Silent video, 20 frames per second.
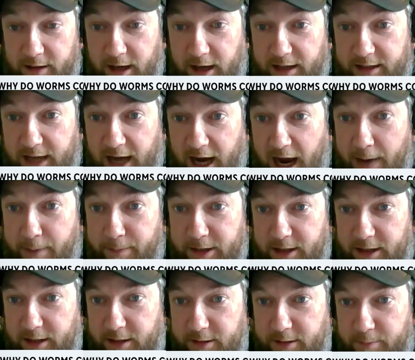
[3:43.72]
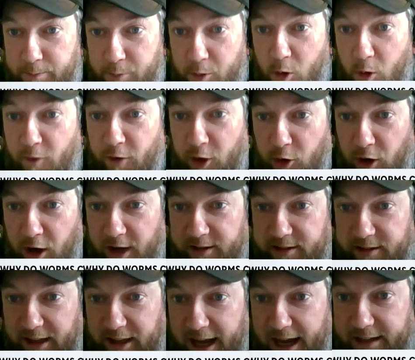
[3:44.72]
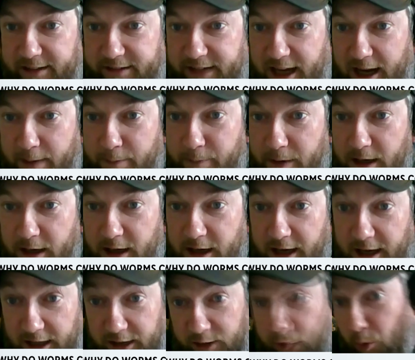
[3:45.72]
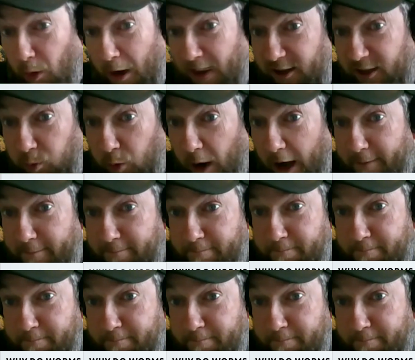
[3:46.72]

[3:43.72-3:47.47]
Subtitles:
a time to move across the landscape is when it's wet.